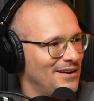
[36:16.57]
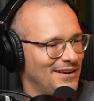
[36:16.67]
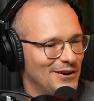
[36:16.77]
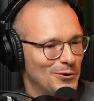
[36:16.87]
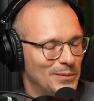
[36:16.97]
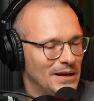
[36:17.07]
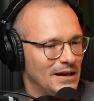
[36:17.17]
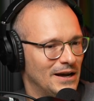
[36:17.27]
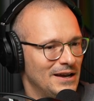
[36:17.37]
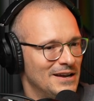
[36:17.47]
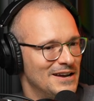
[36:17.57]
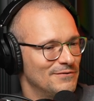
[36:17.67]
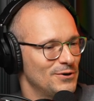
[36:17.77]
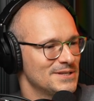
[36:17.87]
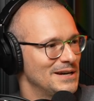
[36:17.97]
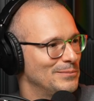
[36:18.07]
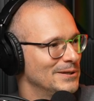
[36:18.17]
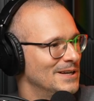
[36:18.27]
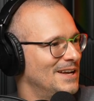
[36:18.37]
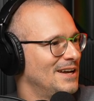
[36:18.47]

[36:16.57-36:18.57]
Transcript: uh, OpenAI, okay. for example.